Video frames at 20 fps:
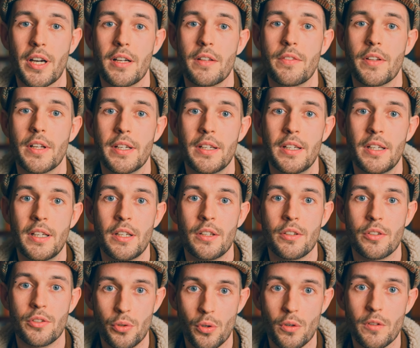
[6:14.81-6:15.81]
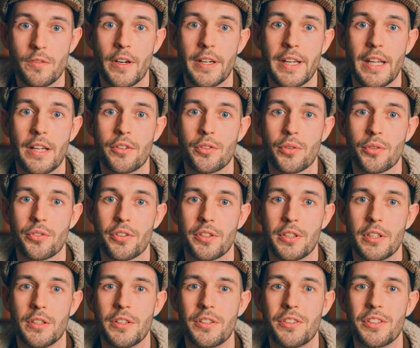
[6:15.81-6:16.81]
either your financial
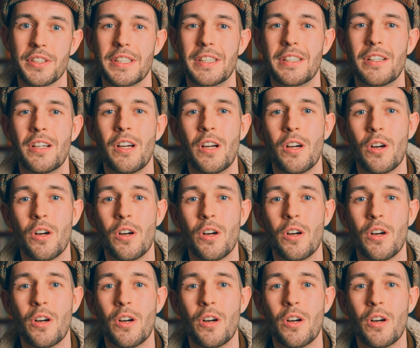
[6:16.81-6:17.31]
security